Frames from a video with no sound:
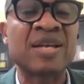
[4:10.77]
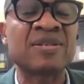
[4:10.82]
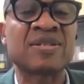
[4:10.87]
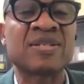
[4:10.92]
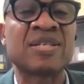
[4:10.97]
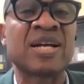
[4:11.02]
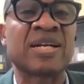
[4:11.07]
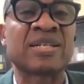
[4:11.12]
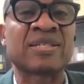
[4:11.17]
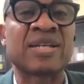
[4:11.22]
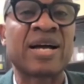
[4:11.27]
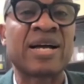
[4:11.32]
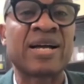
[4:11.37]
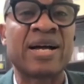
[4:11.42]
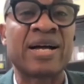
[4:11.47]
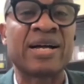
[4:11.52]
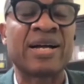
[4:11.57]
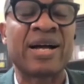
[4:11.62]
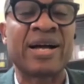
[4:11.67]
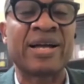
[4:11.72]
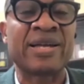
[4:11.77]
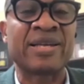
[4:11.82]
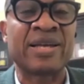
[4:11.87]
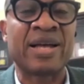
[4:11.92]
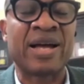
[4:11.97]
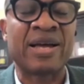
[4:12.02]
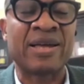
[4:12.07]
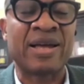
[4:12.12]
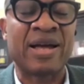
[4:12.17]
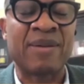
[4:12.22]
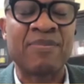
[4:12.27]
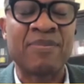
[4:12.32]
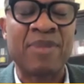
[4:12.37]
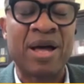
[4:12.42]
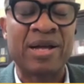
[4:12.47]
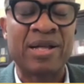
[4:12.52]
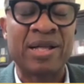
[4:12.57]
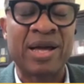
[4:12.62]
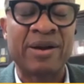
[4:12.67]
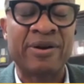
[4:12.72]
that
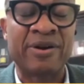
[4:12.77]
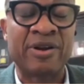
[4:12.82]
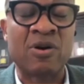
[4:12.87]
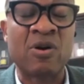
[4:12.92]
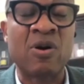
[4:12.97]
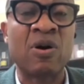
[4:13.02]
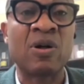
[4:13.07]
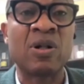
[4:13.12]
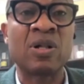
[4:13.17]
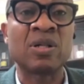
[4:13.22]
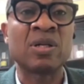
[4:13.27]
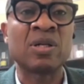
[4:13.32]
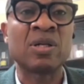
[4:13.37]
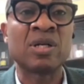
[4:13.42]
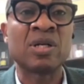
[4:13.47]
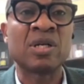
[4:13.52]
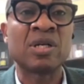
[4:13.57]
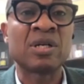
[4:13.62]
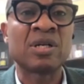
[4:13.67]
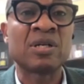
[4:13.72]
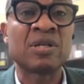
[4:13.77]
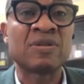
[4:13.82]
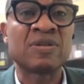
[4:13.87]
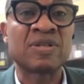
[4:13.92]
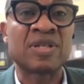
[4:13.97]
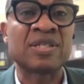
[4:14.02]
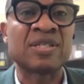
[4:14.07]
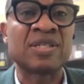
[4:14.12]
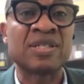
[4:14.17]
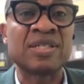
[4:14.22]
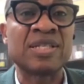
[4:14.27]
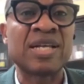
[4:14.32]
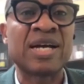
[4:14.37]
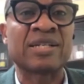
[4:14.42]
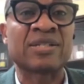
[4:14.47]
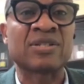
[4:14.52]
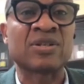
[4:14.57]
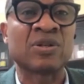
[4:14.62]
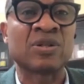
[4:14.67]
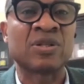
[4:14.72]
I recall stating that
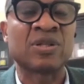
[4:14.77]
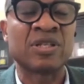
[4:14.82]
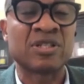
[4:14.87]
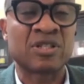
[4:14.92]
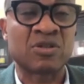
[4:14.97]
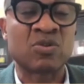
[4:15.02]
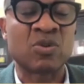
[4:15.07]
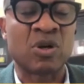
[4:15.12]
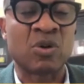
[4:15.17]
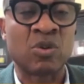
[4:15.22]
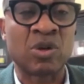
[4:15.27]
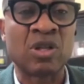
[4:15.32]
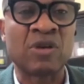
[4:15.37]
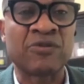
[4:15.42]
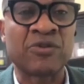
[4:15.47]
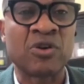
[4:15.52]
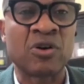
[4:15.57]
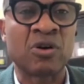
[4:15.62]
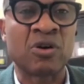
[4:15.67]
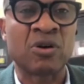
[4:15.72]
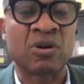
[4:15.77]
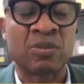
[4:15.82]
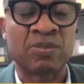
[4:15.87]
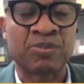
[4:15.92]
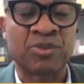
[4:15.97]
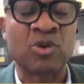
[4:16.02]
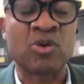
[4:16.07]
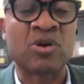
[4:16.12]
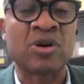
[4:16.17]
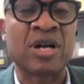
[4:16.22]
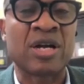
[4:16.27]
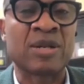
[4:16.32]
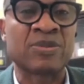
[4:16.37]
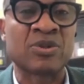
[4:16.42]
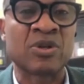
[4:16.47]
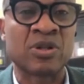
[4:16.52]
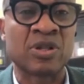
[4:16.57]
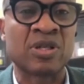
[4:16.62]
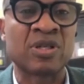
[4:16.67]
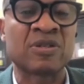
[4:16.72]
on one of your programs on
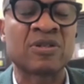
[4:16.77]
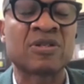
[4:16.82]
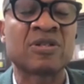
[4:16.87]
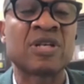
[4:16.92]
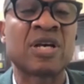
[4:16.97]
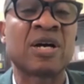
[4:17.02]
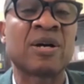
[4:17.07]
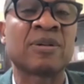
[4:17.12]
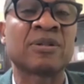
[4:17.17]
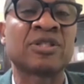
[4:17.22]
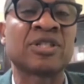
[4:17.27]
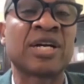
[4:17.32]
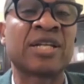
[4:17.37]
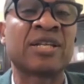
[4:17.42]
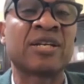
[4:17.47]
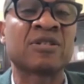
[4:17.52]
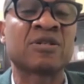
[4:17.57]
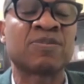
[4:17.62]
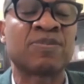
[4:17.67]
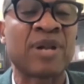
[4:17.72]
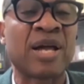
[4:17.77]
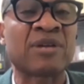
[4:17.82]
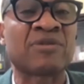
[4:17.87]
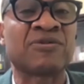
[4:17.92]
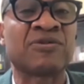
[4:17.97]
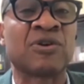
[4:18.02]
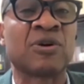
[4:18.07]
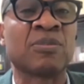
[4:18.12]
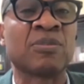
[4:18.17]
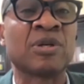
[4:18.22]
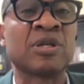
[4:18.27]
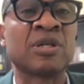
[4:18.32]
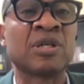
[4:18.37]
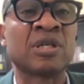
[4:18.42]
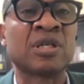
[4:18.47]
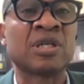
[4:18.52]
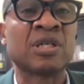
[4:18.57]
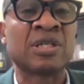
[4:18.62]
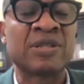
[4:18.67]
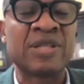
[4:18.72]
this channel's platform,
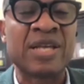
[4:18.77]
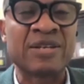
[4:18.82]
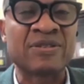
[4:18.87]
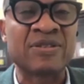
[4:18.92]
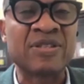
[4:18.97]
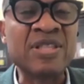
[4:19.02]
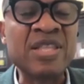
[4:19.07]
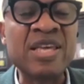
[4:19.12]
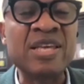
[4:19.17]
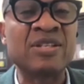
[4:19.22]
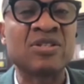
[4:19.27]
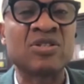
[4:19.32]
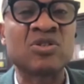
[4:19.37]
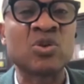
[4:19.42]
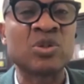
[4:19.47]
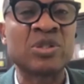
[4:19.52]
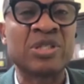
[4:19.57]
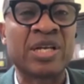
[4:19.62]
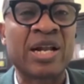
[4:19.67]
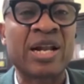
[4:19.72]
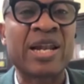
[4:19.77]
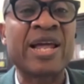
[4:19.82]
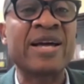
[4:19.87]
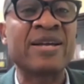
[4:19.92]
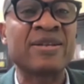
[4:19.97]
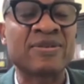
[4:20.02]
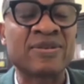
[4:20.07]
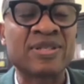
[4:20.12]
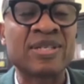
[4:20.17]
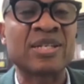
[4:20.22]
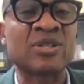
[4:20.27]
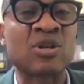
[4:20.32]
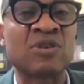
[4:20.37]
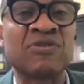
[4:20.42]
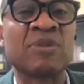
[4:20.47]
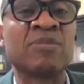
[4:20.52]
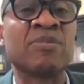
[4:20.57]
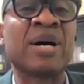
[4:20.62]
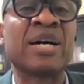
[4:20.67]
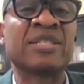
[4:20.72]
there's need to declare a state of
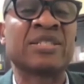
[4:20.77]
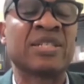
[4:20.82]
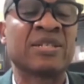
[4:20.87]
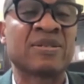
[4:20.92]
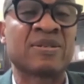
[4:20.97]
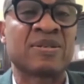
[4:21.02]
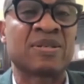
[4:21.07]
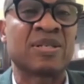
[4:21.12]
emergency